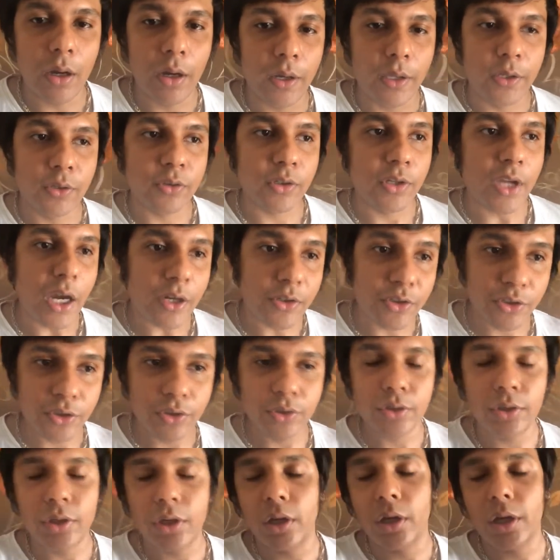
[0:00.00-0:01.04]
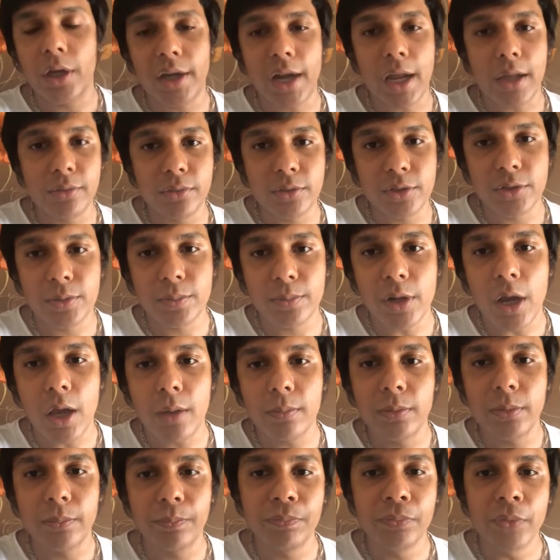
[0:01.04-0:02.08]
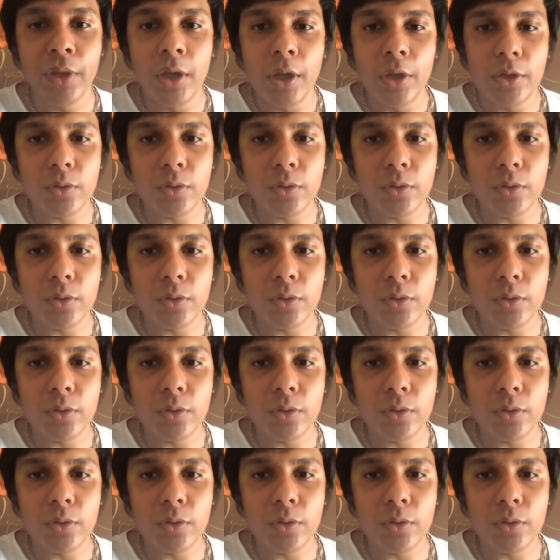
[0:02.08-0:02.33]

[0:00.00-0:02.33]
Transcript: introduction around this problem.